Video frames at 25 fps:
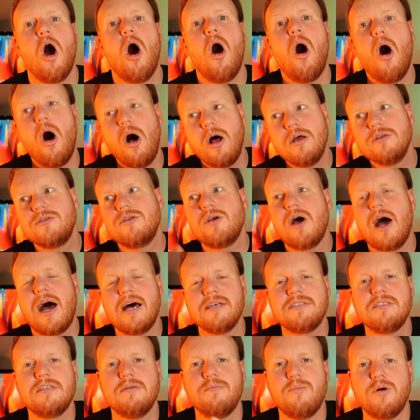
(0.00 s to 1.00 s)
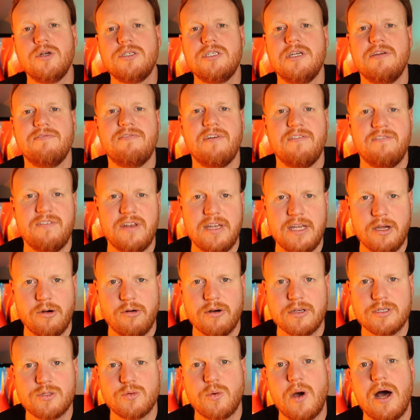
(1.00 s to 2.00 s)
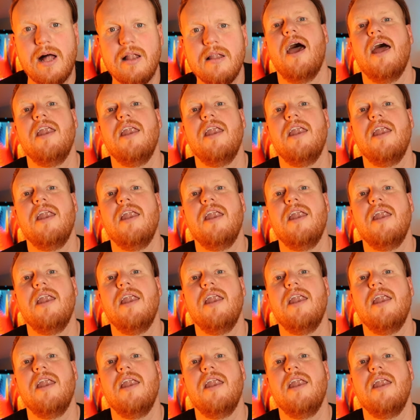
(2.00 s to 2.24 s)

also has the budget for video as well.